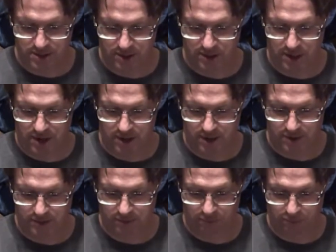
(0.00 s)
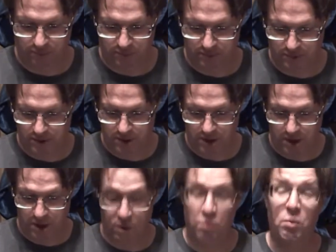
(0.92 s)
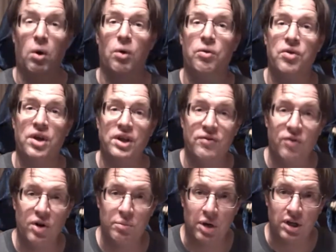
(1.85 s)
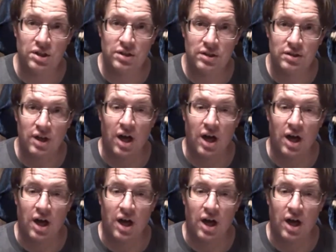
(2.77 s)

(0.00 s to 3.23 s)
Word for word: Okay. Well, thank you very much.